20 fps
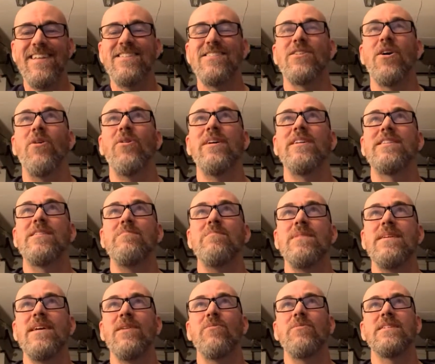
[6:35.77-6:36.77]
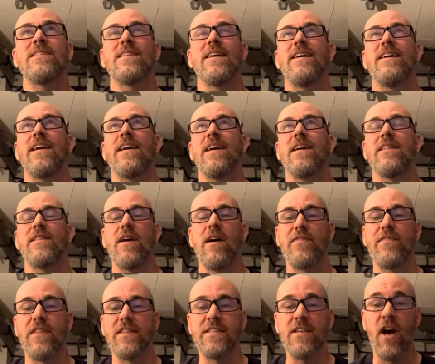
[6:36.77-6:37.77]
So to me, it was like that
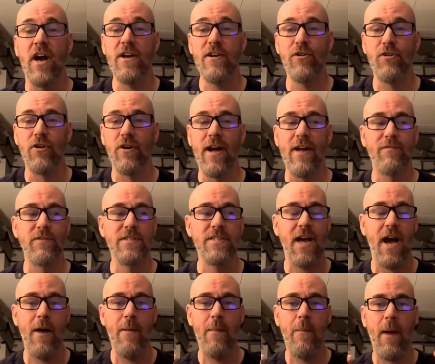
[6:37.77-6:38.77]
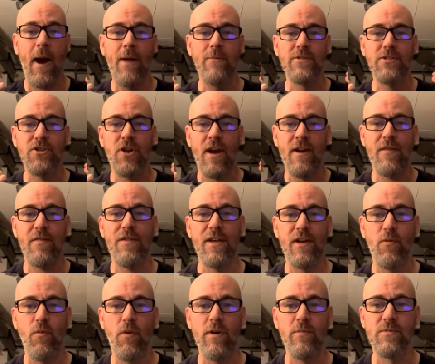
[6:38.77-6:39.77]
the title, every time I was trying to think
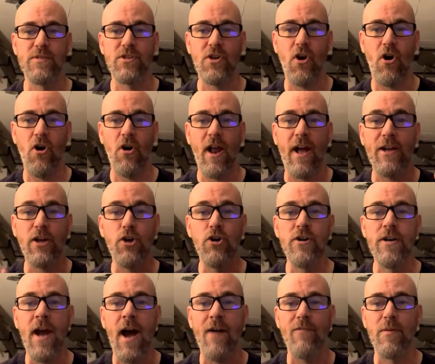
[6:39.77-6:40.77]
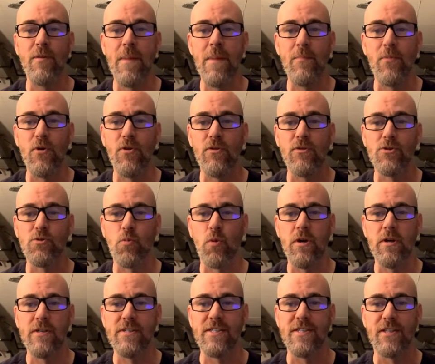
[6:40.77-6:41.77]
of what it was called, I could not remember those
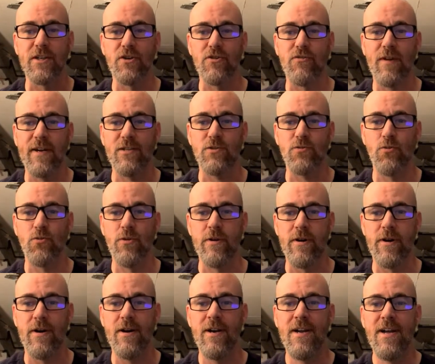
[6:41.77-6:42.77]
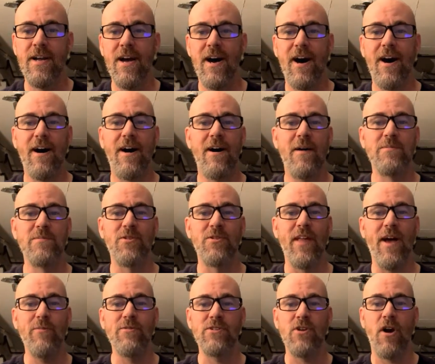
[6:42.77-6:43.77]
words in the correct order. Right. So
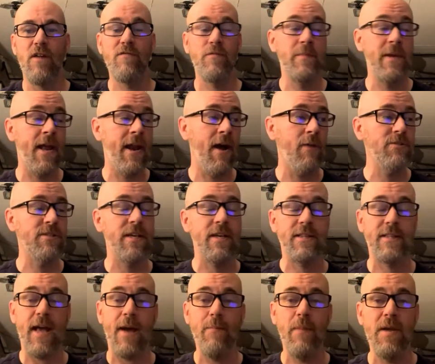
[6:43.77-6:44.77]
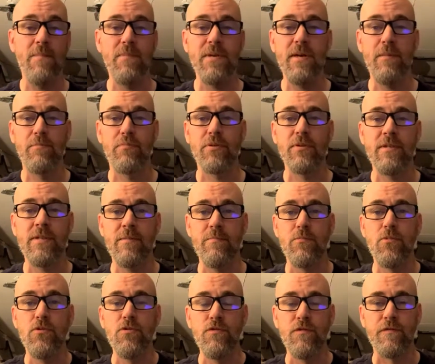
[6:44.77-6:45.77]
that was hard for me. And I was like, that might be a brilliant
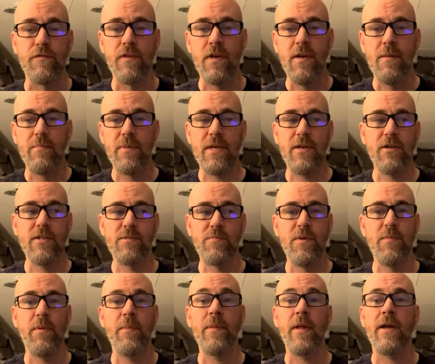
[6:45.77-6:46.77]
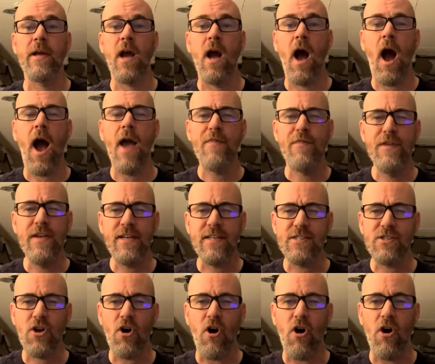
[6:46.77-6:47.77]
move because people are like, I think it's
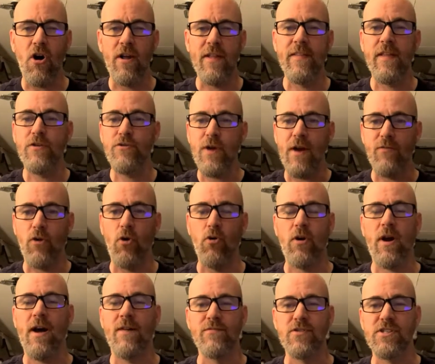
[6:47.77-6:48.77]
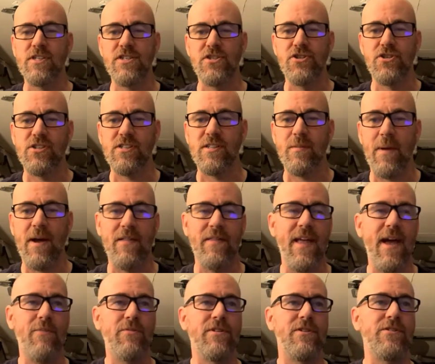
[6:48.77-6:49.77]
called, and then you have a whole conversation just about
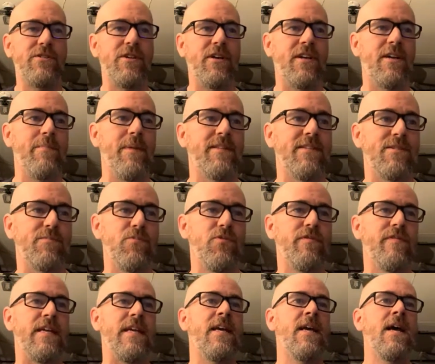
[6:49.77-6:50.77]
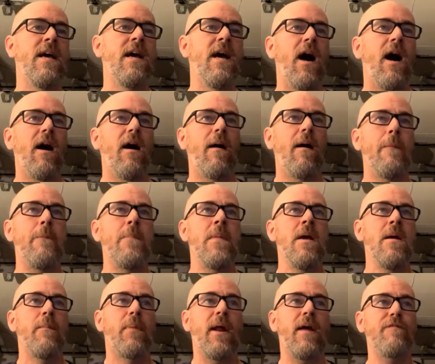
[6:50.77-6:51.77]
that when you're talking about this movie.
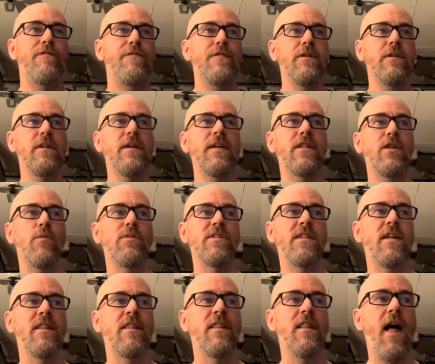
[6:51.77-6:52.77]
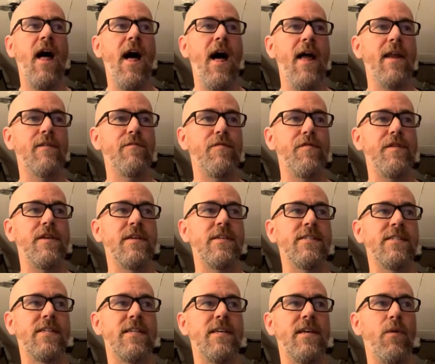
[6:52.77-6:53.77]
But I feel like there was a lot of
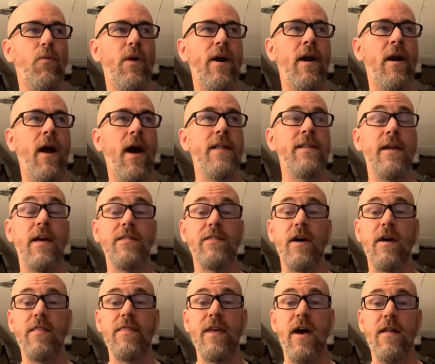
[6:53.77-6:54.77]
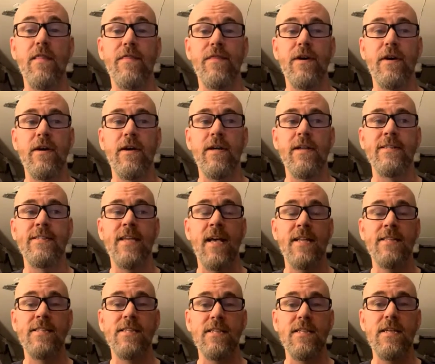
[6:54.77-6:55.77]
things in it where the
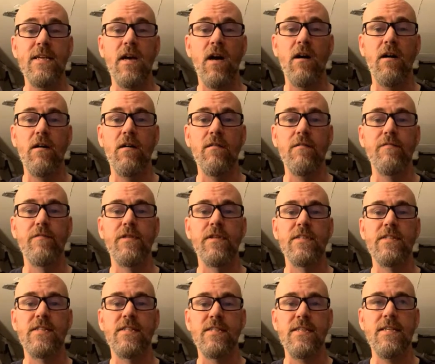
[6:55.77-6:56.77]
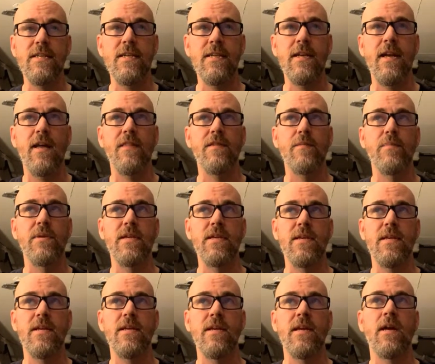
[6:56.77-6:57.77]
intensity of the scene at the
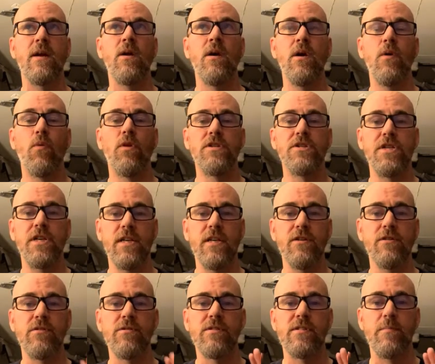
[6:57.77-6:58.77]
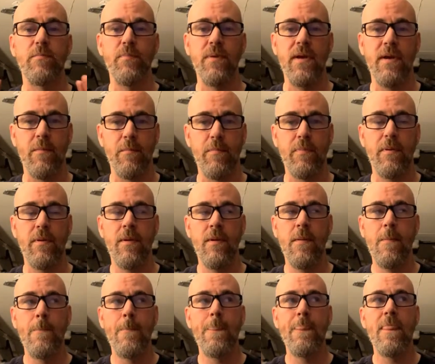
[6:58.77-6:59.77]
beginning where she kills the pimp,
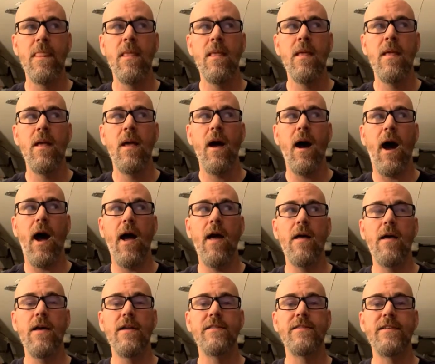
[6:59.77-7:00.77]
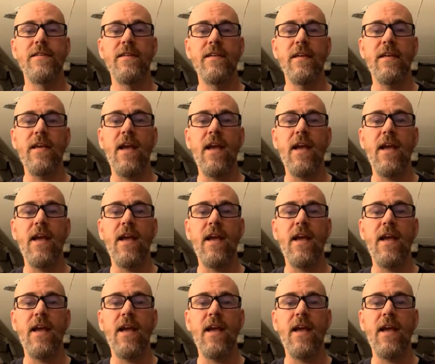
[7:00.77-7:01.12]
mm-hmm. It didn't